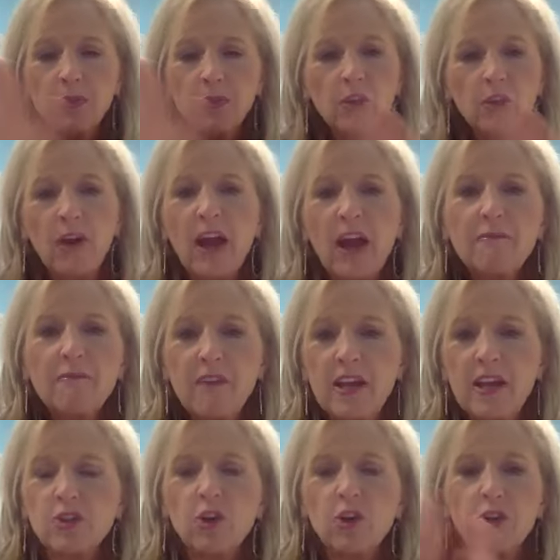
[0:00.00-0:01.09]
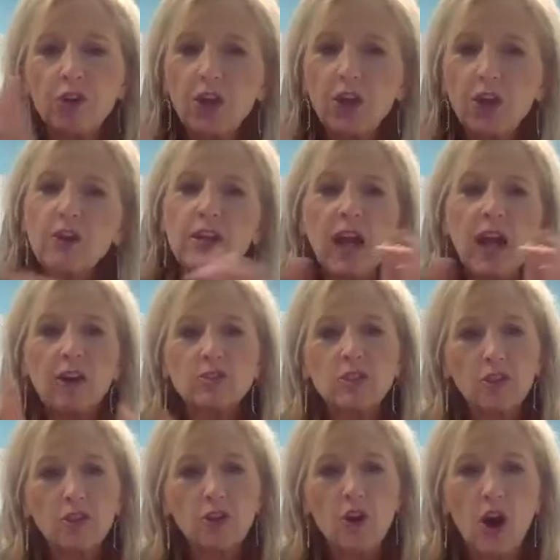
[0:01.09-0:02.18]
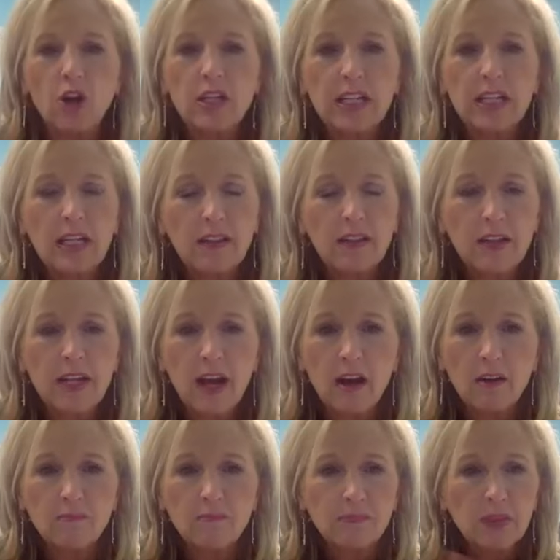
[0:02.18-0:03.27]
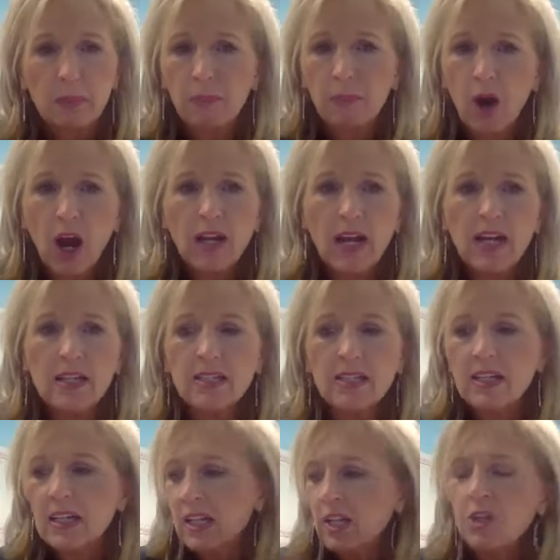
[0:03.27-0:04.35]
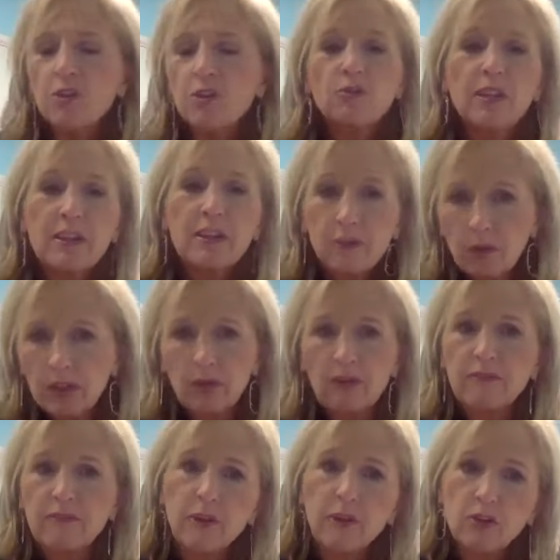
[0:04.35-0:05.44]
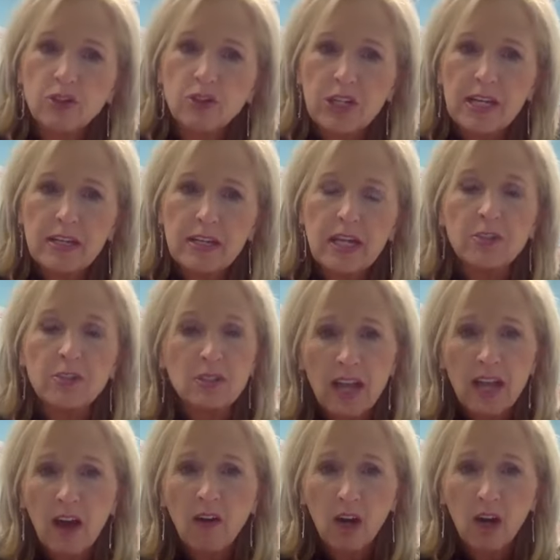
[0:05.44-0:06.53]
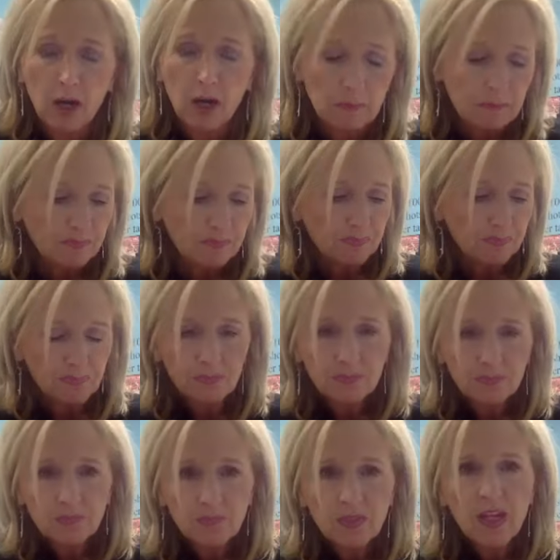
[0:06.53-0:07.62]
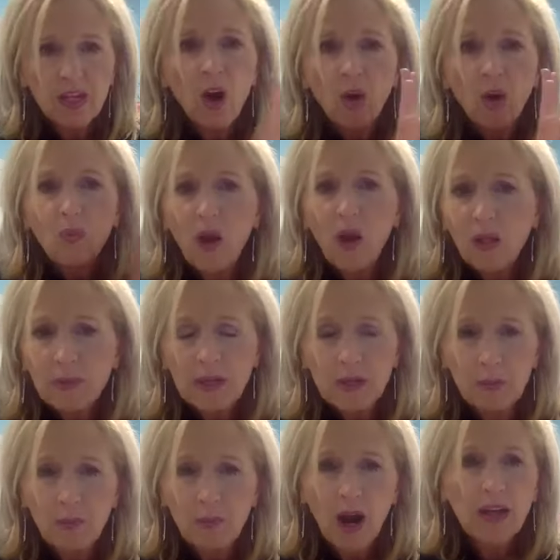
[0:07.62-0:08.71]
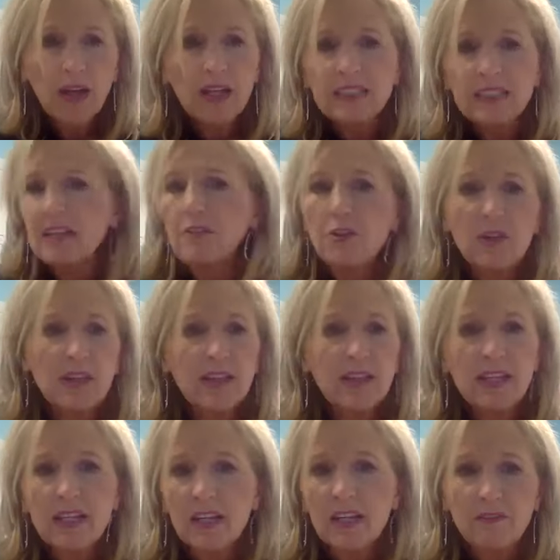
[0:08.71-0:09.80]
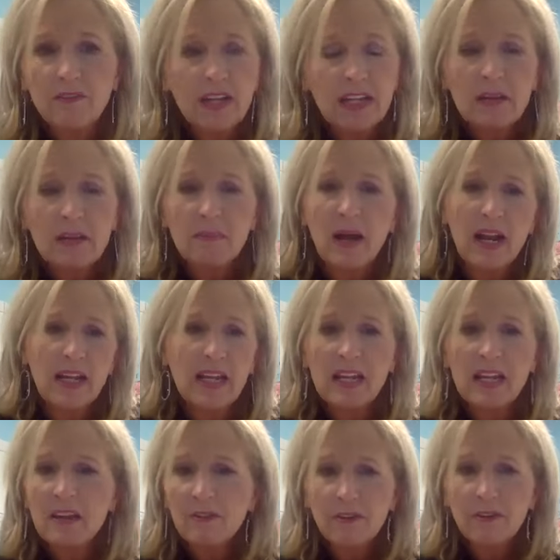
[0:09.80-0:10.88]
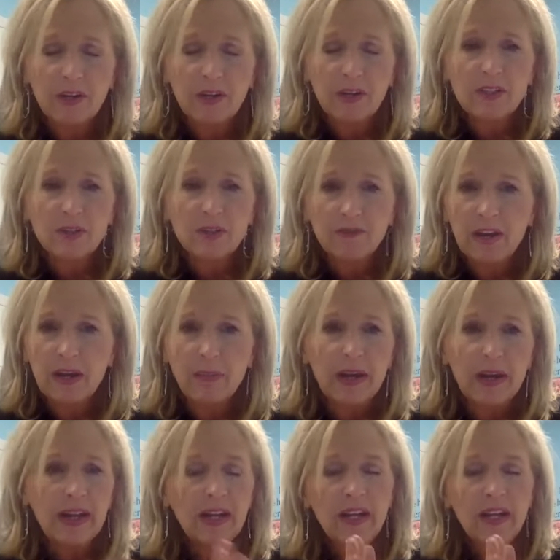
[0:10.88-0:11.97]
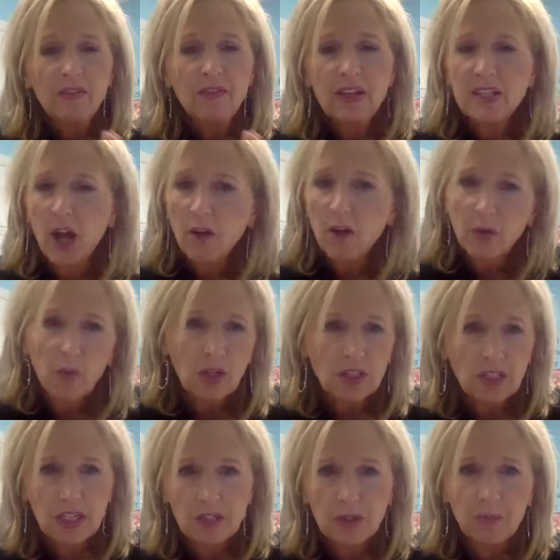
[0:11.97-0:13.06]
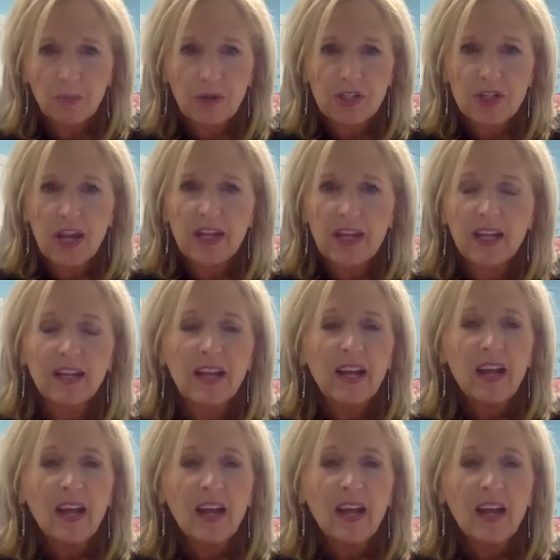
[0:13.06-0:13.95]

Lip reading: You're at a facial, you go out to your car to get the product, you leave her with the referral sheet, and you tell her, while I'm getting your product, if you can think of anybody, any of your friends or family that's overworked and underappreciated,